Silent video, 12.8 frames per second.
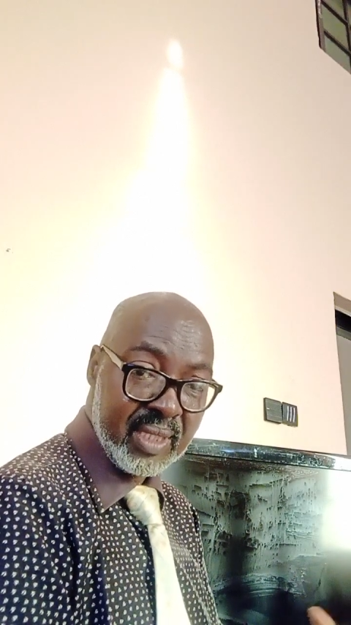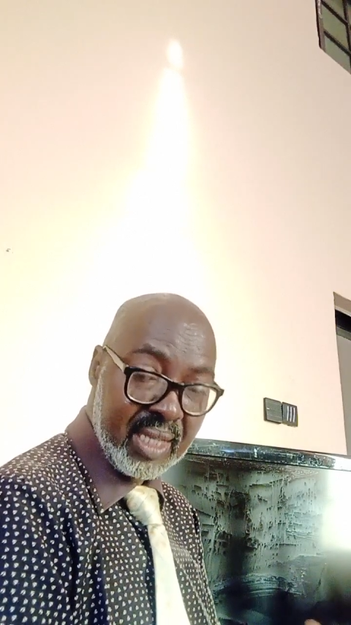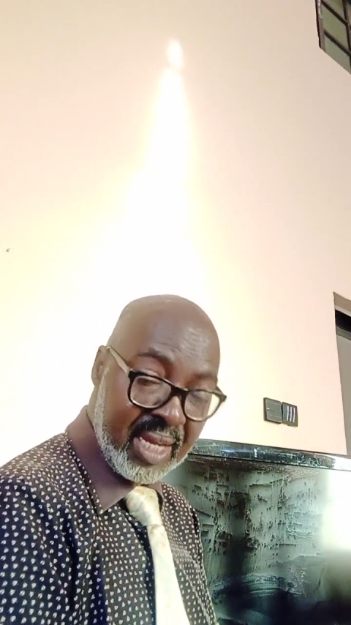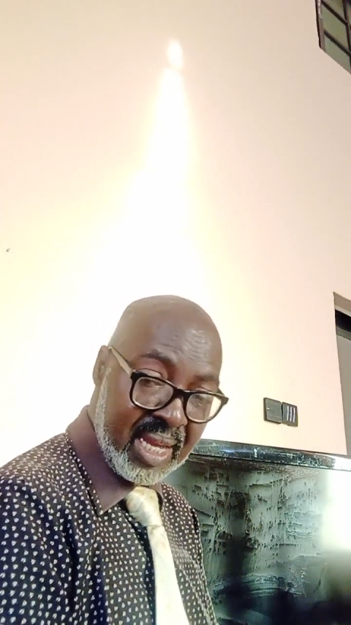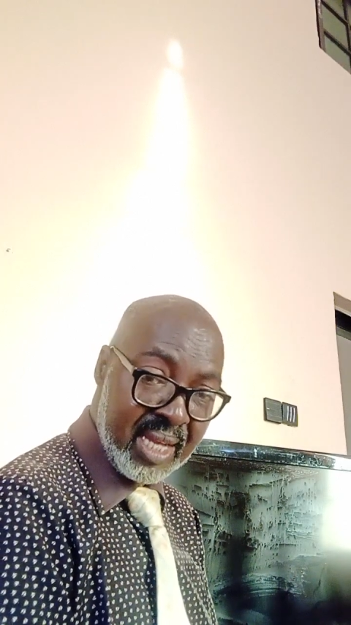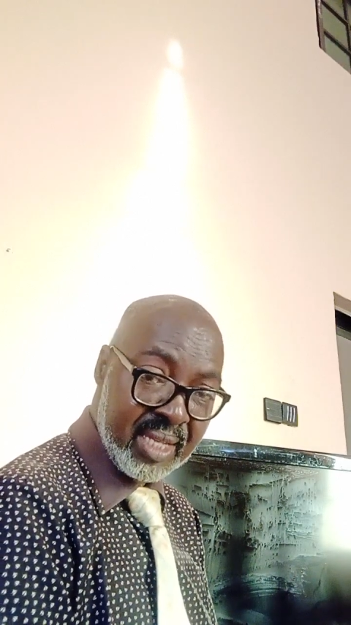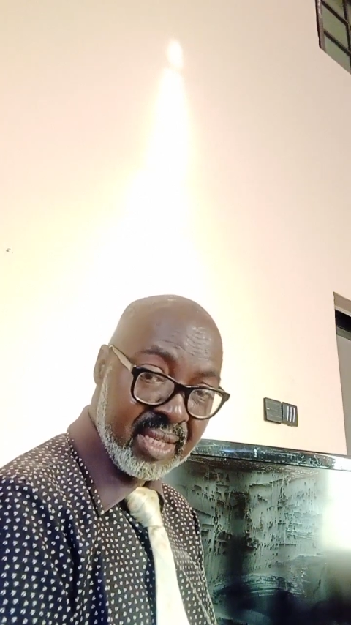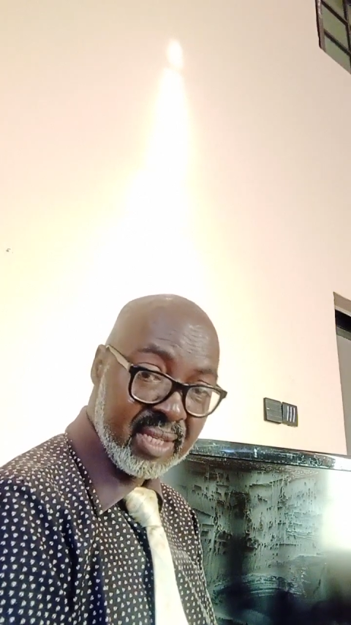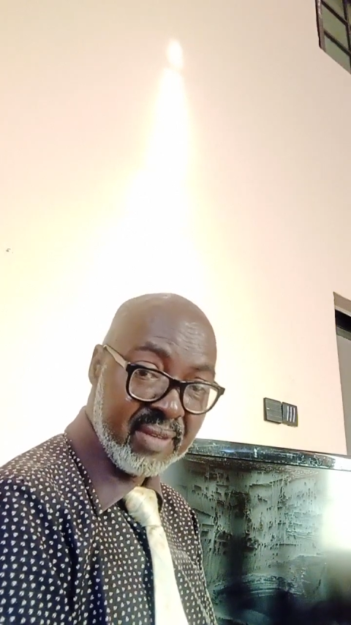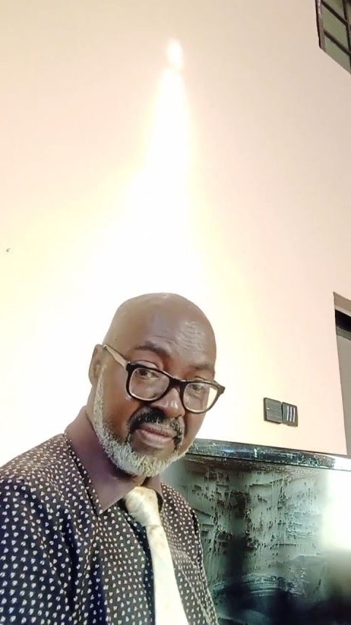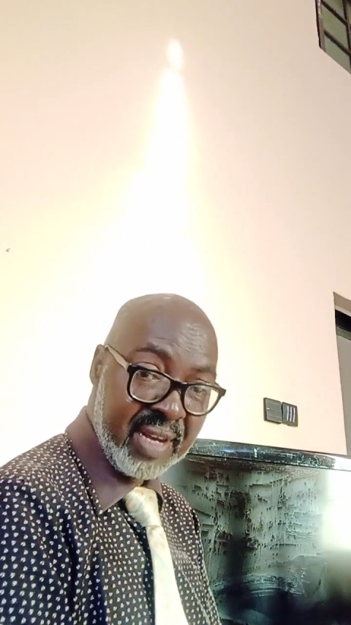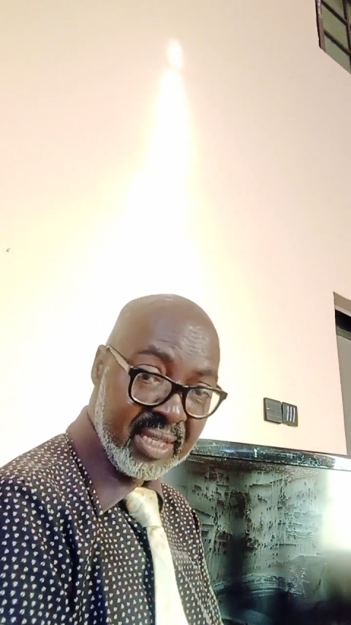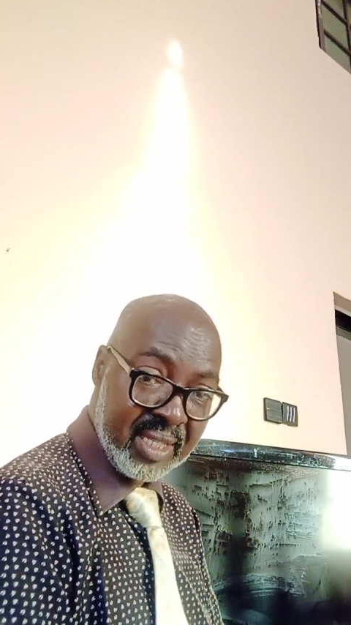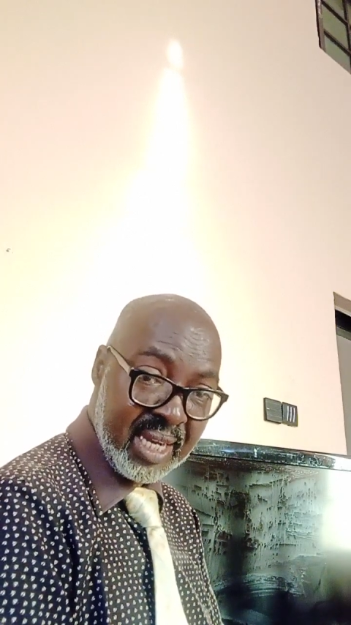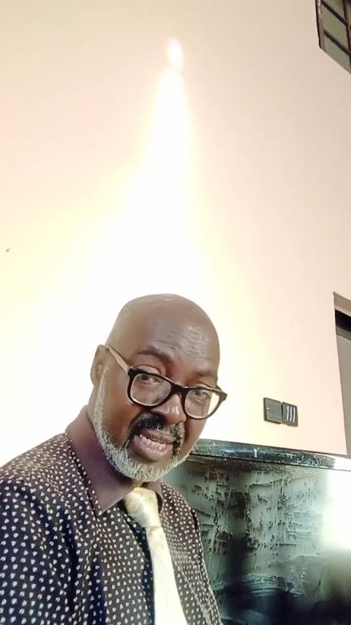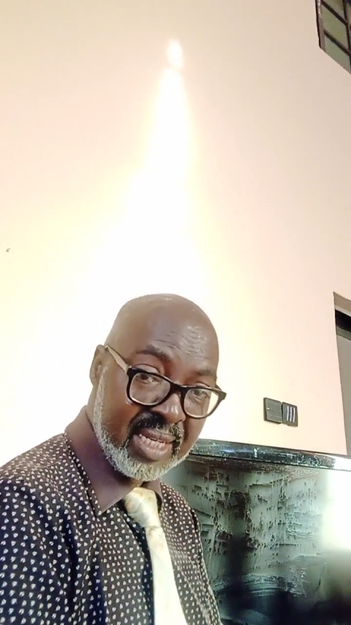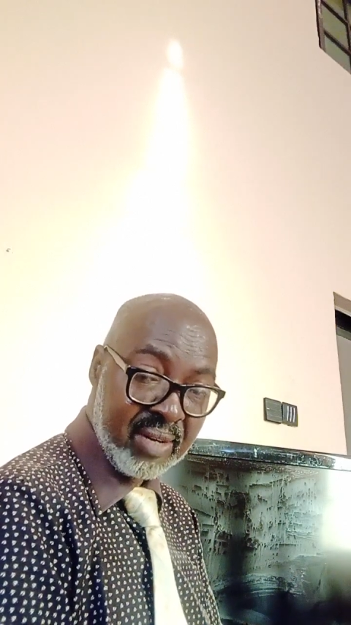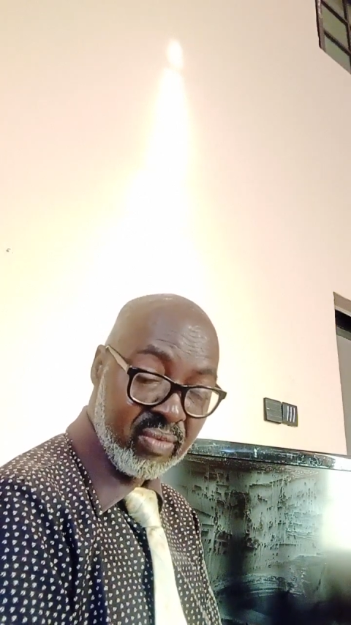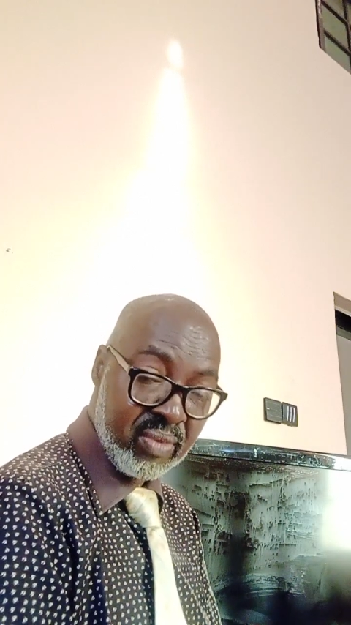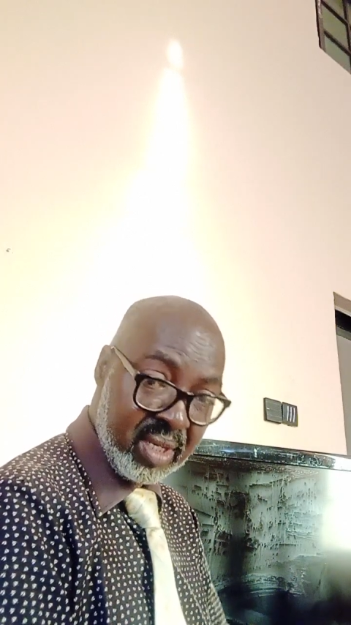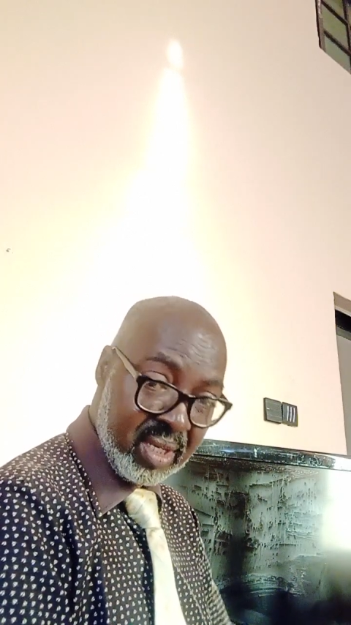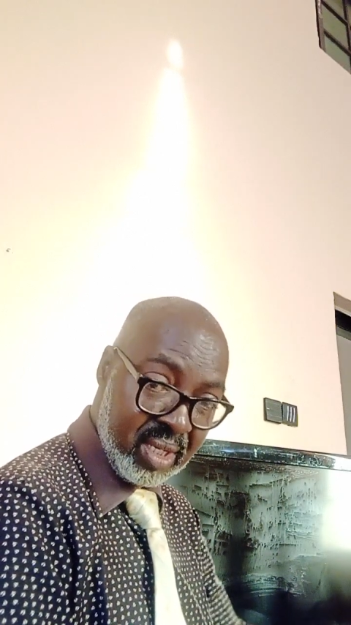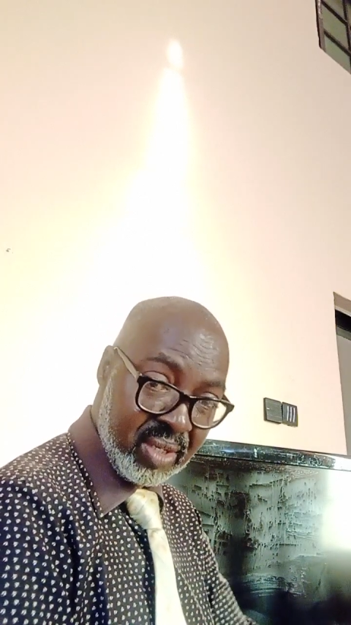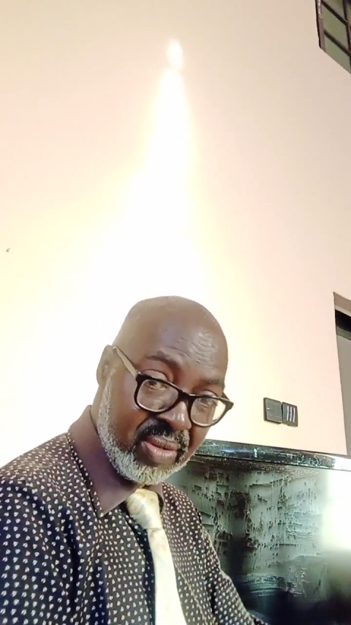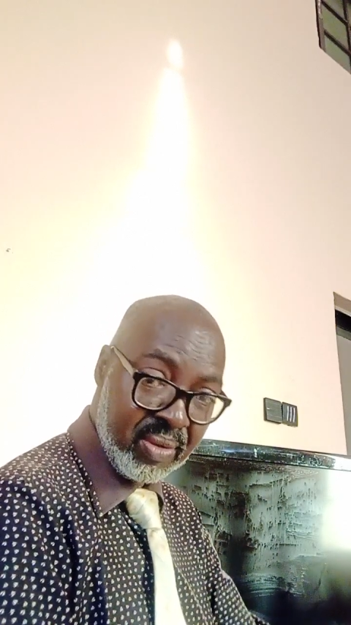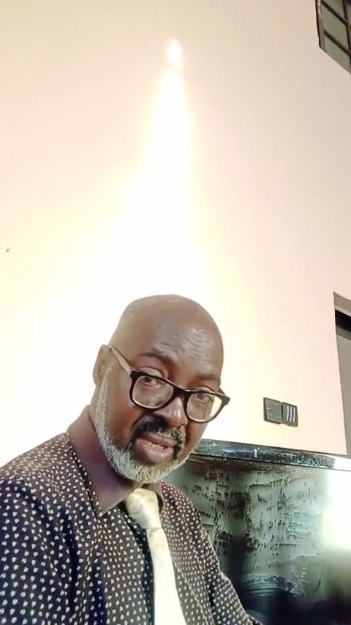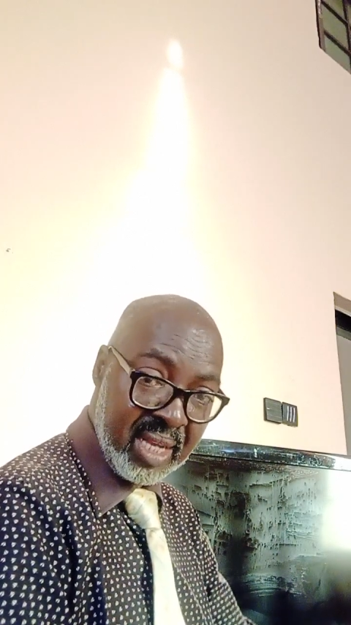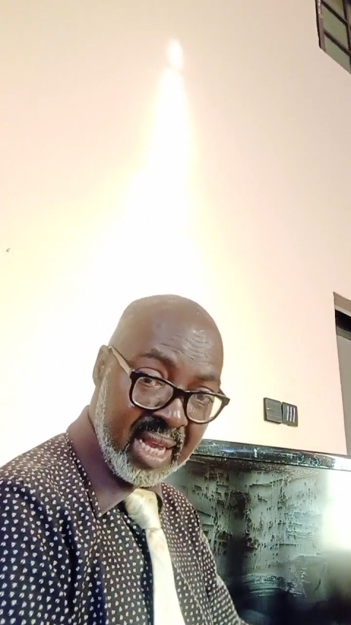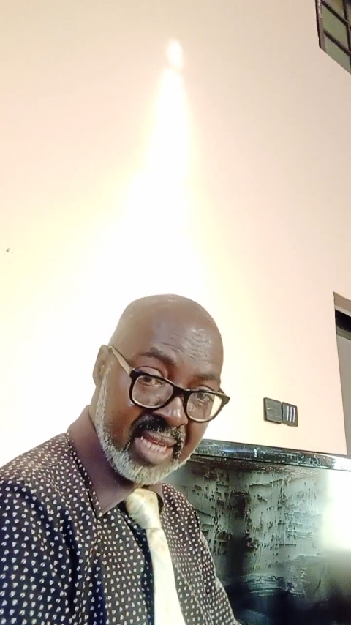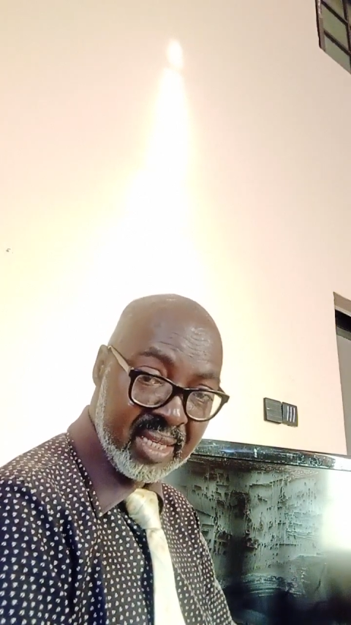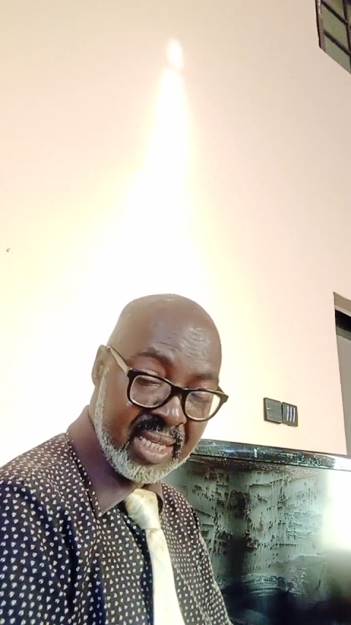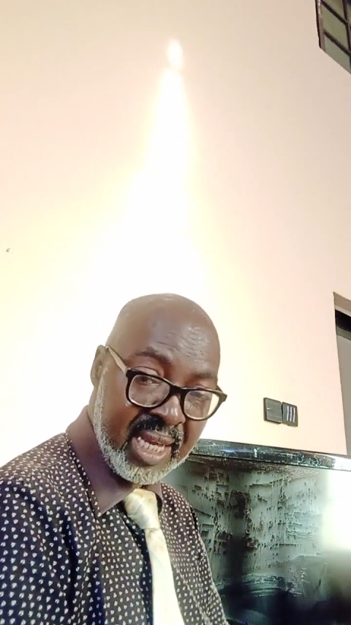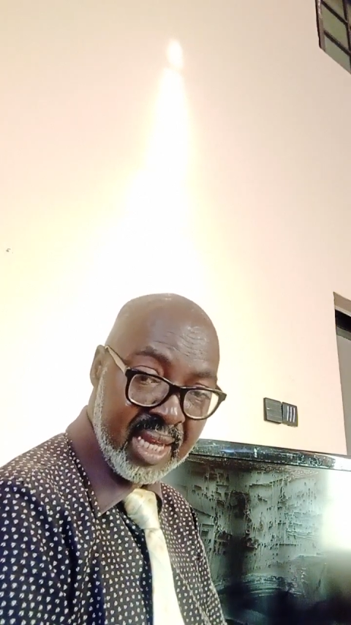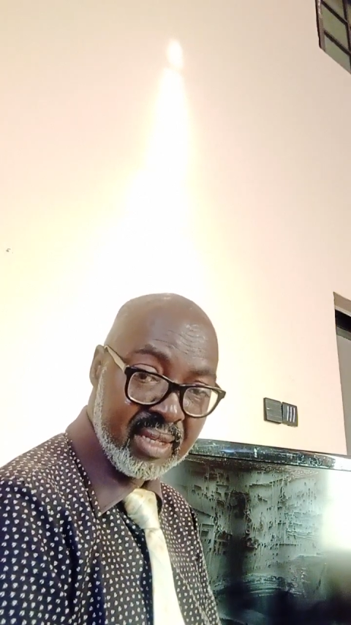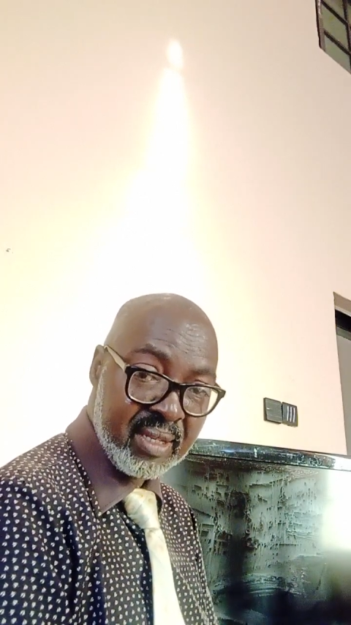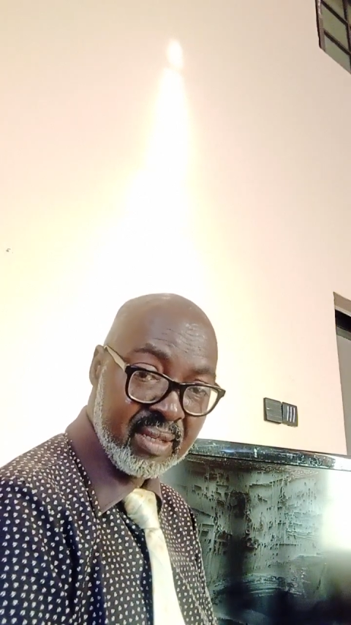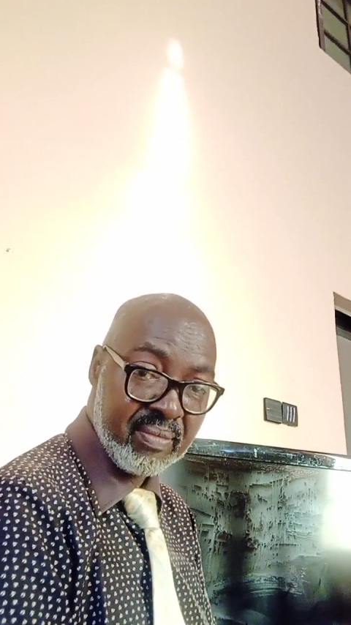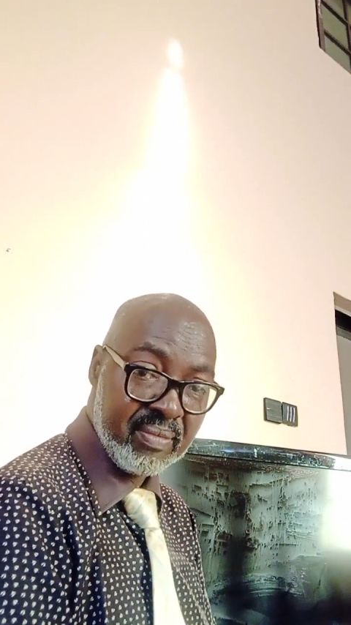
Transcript: has vagina, which leads to the outside.